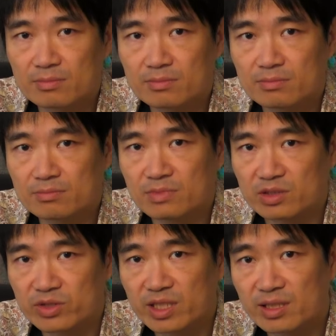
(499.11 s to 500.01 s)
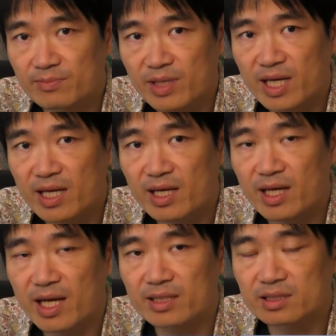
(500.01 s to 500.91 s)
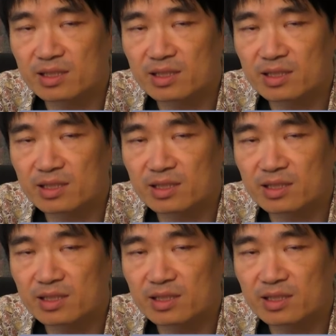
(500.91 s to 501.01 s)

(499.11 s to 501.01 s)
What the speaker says: Marine Le Pen and